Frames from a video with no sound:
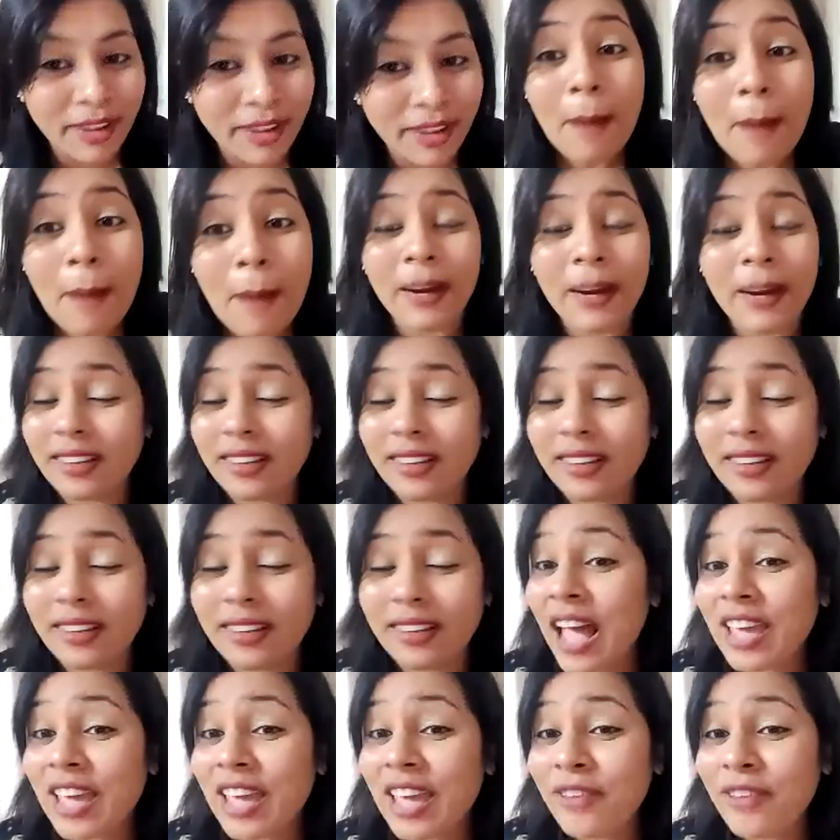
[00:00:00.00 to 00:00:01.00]
But
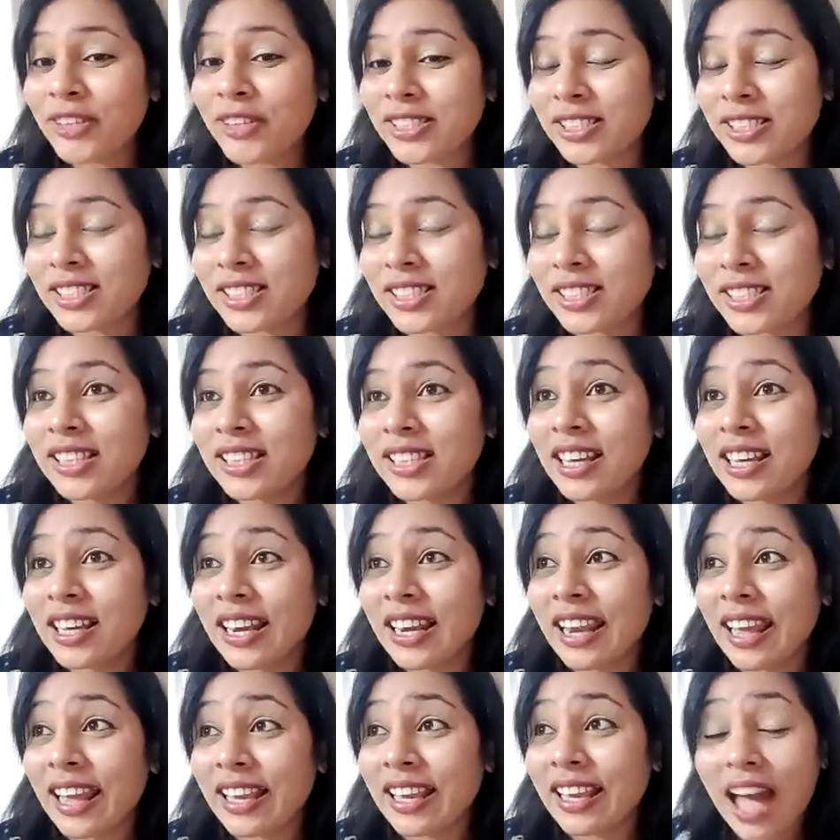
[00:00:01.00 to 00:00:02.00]
I was
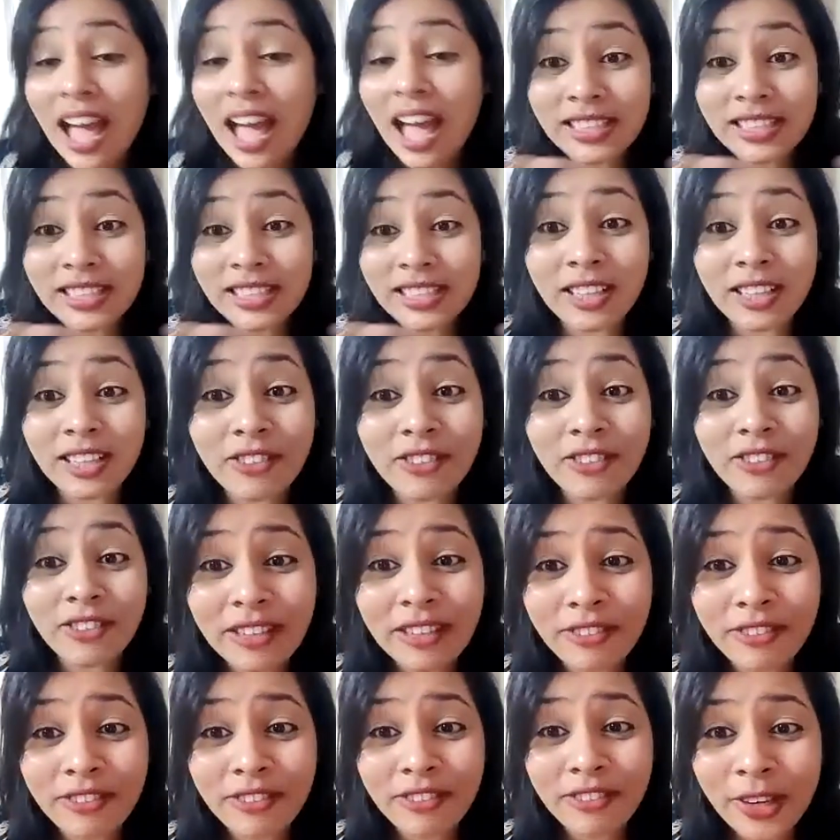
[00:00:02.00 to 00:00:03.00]
like, I serve a
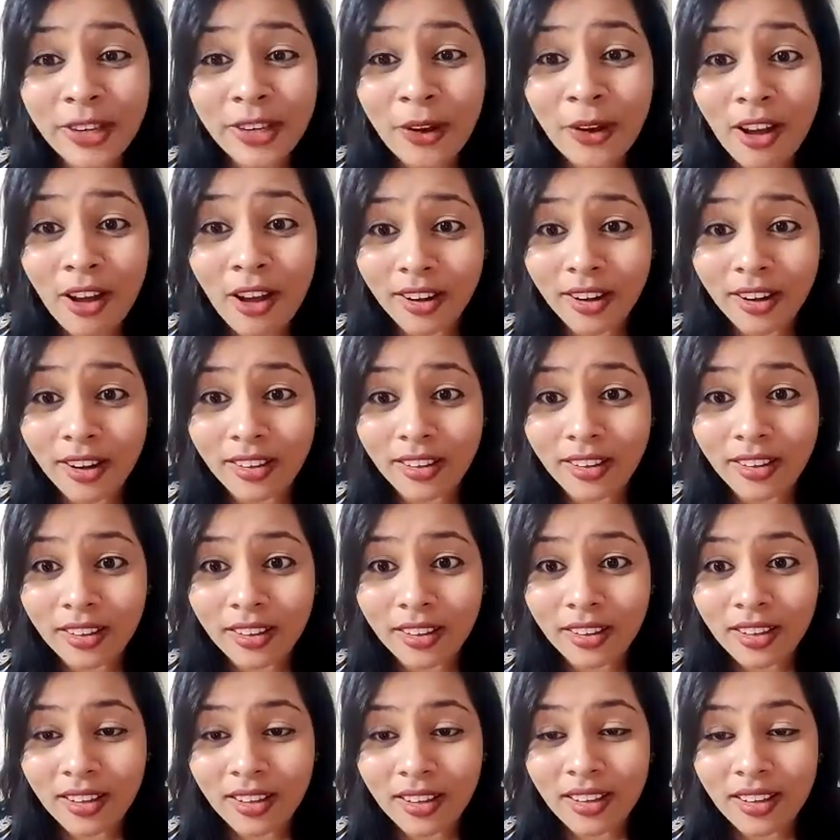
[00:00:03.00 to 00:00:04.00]
living God.
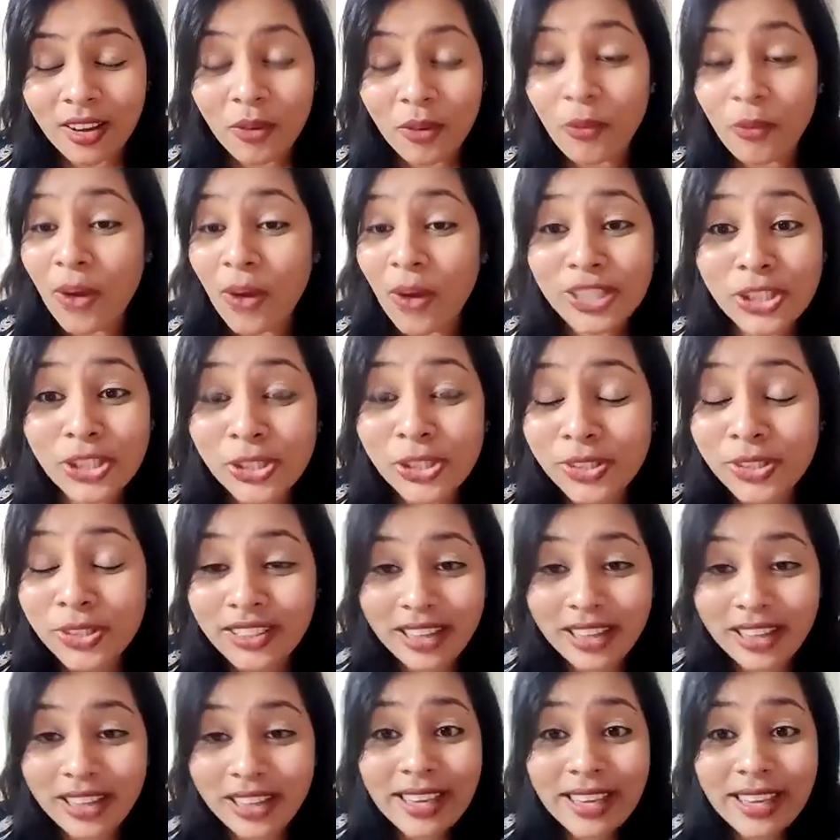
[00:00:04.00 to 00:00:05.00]
Why shouldn't
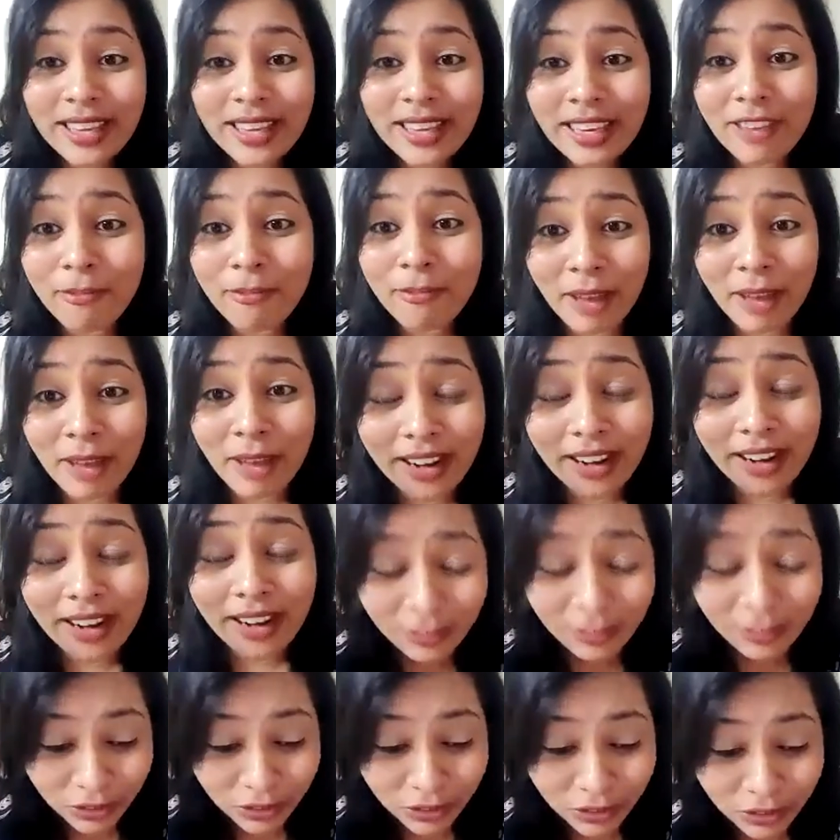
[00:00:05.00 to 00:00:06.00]
I give my
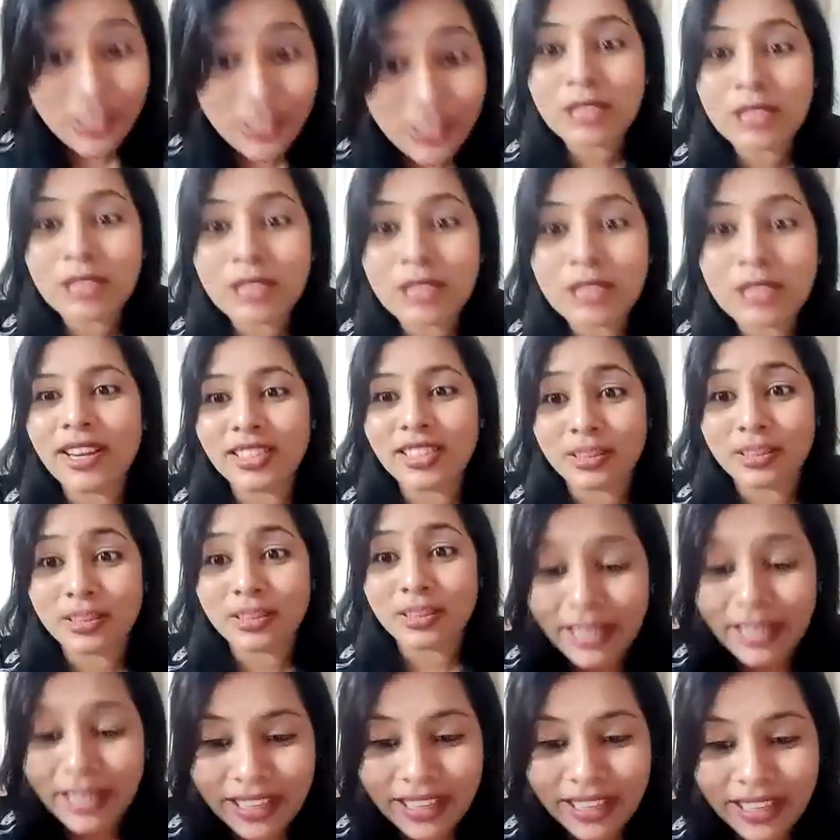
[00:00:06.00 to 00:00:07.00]
life's first praise, my
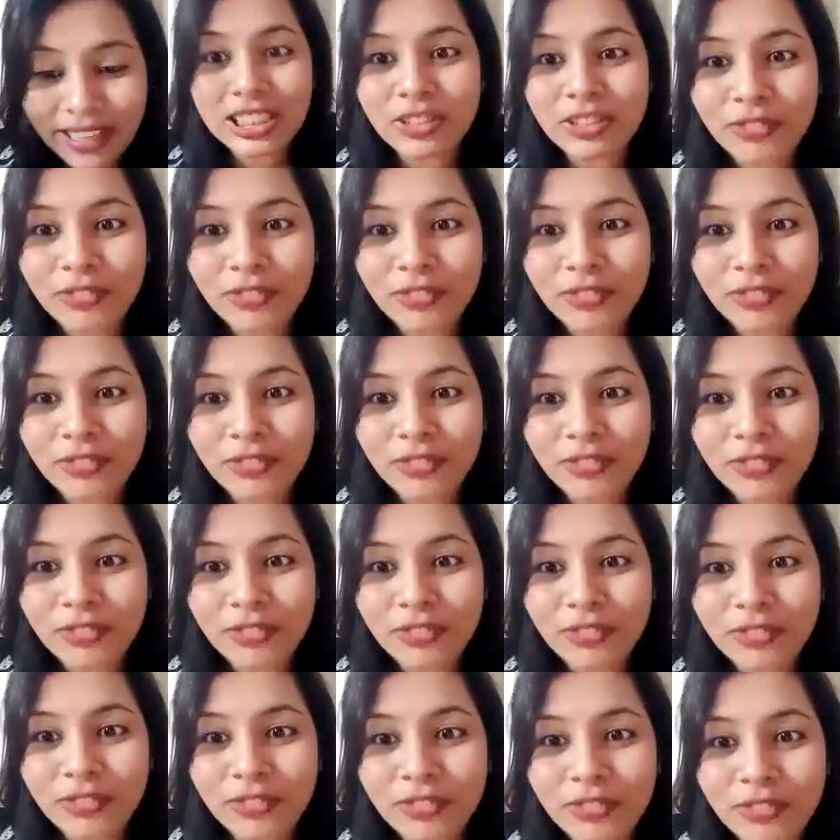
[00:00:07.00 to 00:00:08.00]
day's first
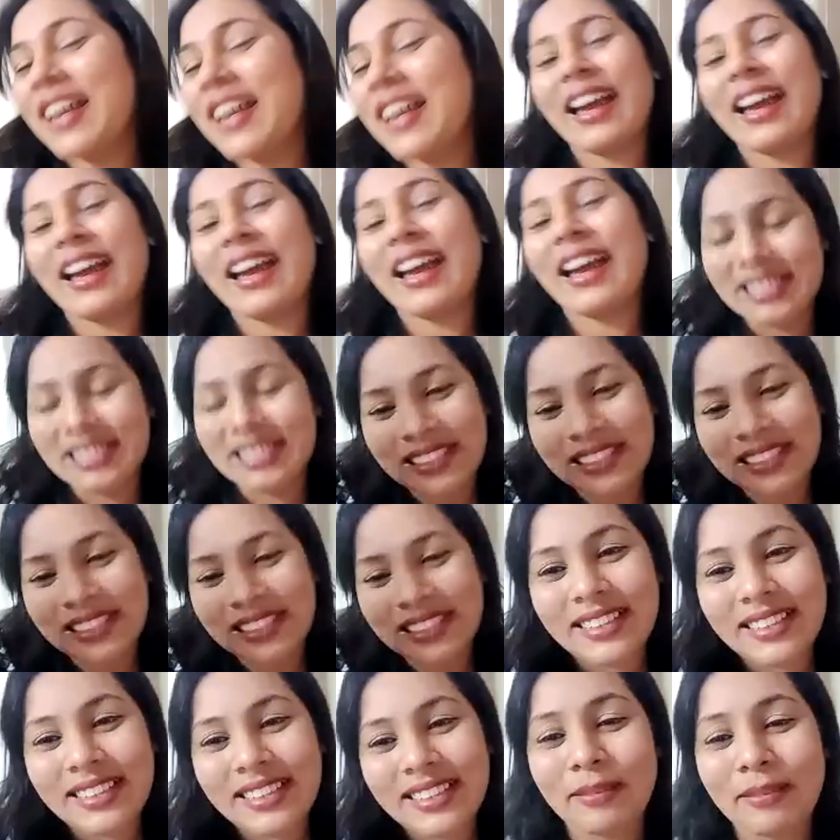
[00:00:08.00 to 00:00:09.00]
praise? And I
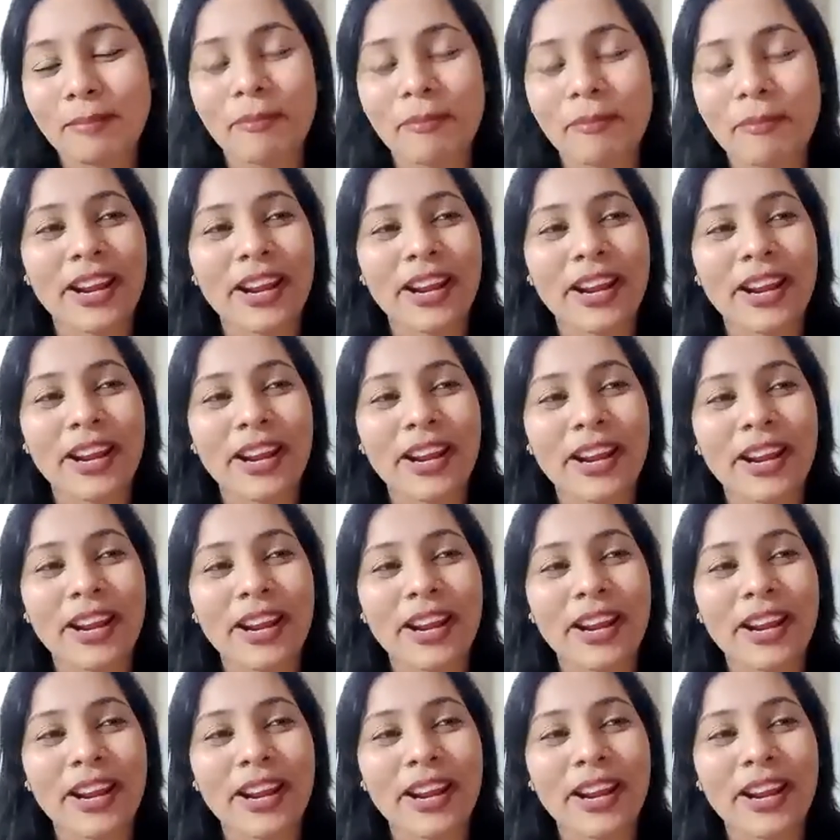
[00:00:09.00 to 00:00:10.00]
started praying at
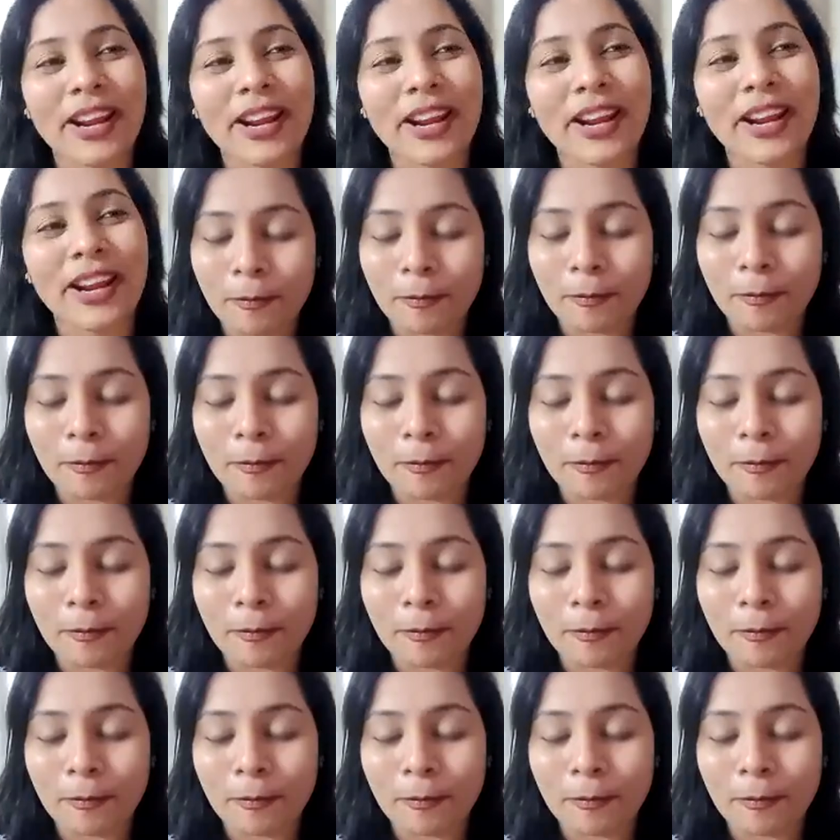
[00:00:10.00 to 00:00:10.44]
3 a.m.